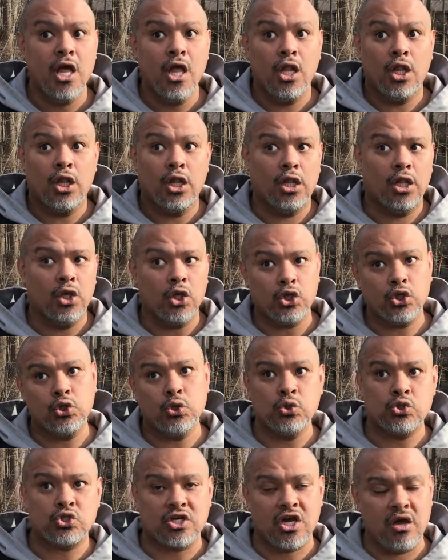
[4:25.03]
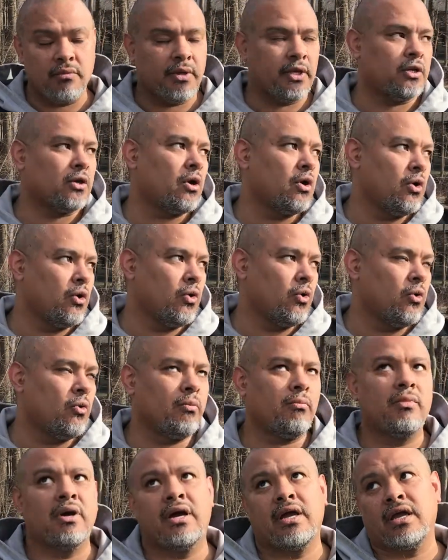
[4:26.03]
look who's coming. Oh
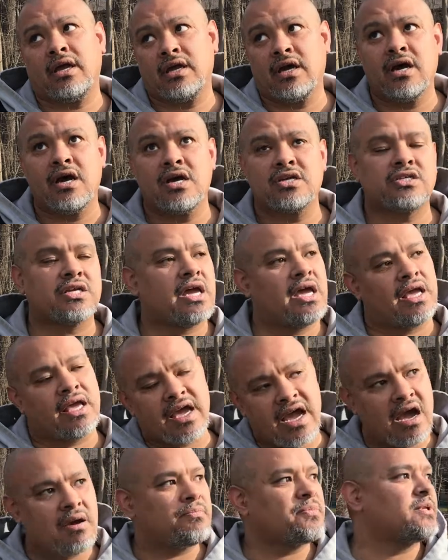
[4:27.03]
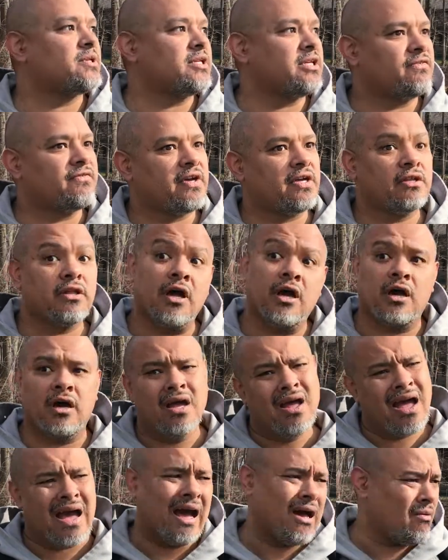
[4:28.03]
my gosh, I can't believe it.
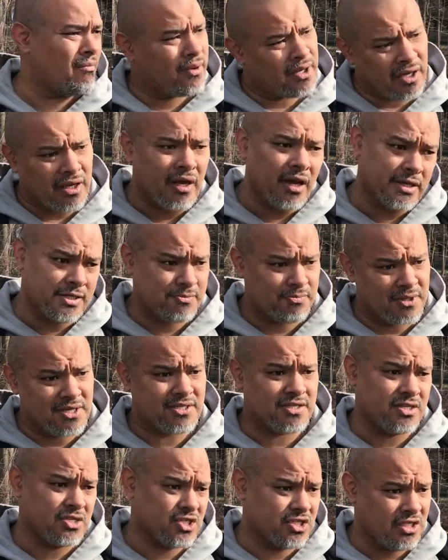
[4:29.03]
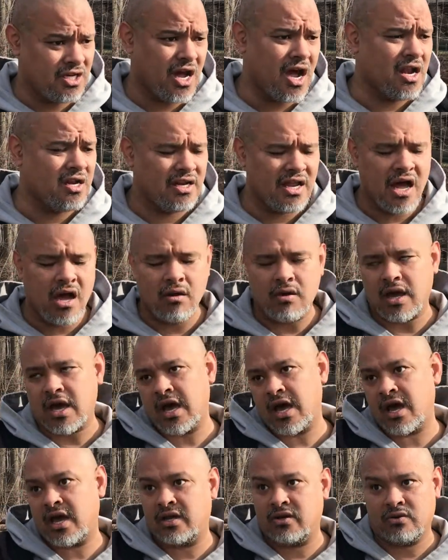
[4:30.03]
How many husbands is she on now?
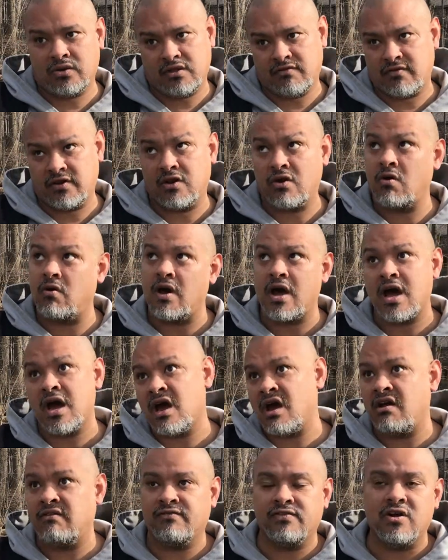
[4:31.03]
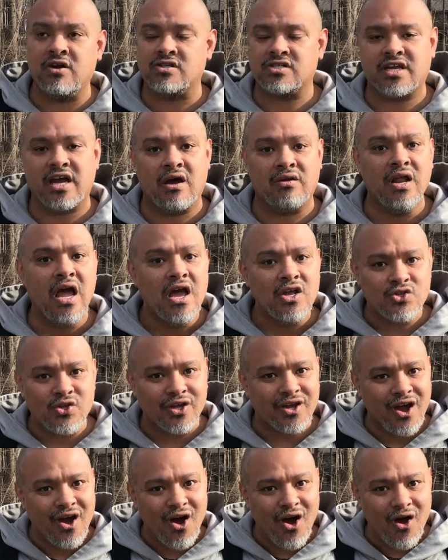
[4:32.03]
I don't even know. I've lost count. So like
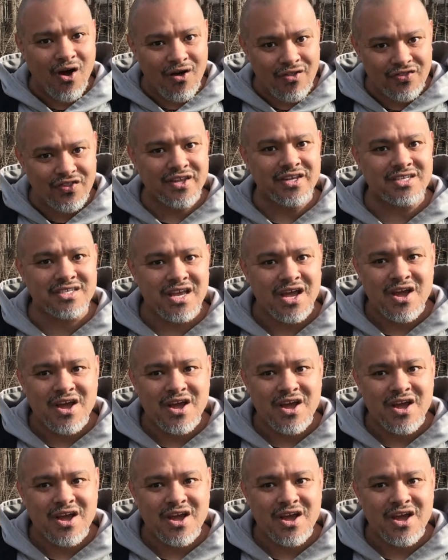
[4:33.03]
all these